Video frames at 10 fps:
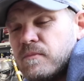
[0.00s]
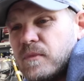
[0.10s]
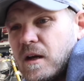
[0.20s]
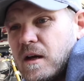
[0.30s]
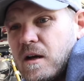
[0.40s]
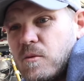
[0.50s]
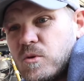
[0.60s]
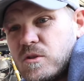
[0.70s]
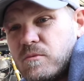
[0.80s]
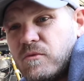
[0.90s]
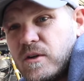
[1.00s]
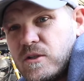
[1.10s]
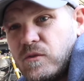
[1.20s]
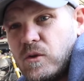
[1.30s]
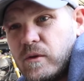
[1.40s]
uh, I'll put some
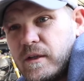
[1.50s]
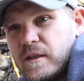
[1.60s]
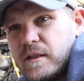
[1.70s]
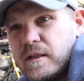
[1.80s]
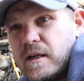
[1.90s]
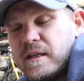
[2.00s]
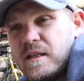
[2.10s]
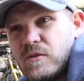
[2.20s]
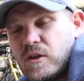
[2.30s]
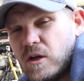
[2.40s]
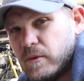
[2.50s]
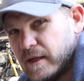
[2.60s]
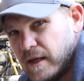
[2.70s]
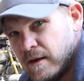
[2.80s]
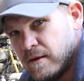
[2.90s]
fresh fuel in it and give it a go
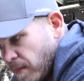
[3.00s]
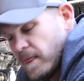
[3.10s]
again.